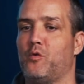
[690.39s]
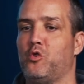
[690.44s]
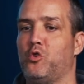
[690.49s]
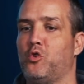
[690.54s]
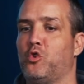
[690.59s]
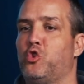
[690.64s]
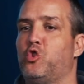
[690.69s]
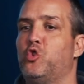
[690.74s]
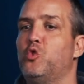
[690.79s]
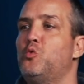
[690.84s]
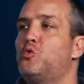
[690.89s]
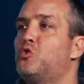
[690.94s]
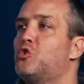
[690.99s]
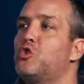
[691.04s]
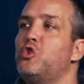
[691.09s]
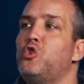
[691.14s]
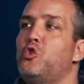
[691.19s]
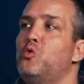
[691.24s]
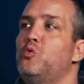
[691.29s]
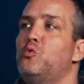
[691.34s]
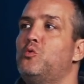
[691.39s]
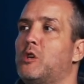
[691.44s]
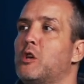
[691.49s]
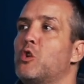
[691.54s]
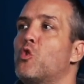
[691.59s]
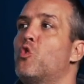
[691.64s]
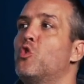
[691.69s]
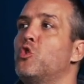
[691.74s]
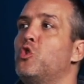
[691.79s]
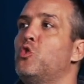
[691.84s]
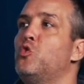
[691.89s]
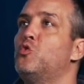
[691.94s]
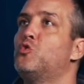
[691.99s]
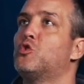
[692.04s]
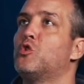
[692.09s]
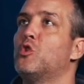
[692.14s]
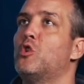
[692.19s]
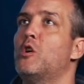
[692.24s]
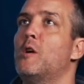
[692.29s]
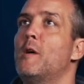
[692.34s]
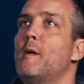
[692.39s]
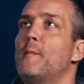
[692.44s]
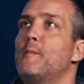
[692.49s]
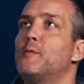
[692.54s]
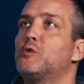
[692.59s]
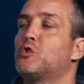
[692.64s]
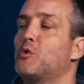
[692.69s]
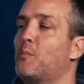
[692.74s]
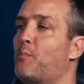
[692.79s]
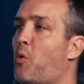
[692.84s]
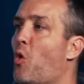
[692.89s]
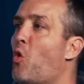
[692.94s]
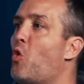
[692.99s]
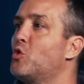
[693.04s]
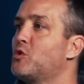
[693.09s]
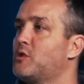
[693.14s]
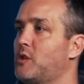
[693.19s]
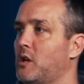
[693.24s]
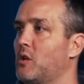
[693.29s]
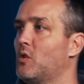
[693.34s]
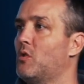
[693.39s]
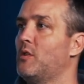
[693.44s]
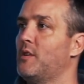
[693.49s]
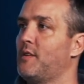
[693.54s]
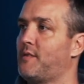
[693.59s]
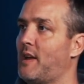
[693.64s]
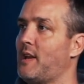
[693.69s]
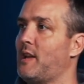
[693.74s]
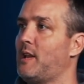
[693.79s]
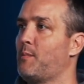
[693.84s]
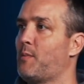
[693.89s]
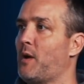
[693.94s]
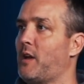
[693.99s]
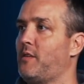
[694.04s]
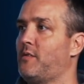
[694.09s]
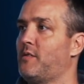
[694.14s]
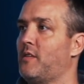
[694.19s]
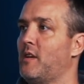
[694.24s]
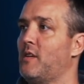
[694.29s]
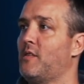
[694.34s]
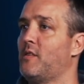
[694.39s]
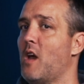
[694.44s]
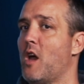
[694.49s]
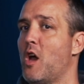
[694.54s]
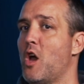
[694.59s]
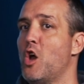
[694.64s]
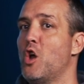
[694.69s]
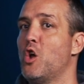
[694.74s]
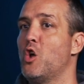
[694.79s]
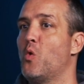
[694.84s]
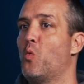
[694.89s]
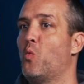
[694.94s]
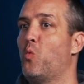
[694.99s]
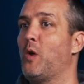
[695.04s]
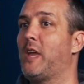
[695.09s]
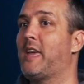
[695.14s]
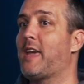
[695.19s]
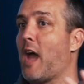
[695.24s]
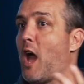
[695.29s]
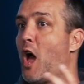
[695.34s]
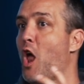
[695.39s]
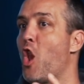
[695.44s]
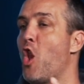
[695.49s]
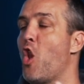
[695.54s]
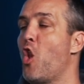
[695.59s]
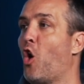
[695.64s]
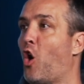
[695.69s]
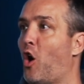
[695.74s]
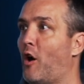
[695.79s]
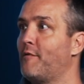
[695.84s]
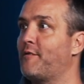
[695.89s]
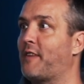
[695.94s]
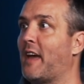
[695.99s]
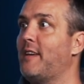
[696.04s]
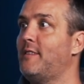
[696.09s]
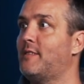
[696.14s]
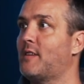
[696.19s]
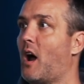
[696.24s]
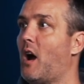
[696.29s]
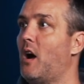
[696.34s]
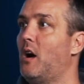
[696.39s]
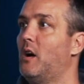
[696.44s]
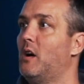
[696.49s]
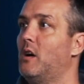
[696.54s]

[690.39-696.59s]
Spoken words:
used to using or used to supporting on a daily basis, we get a lot of data.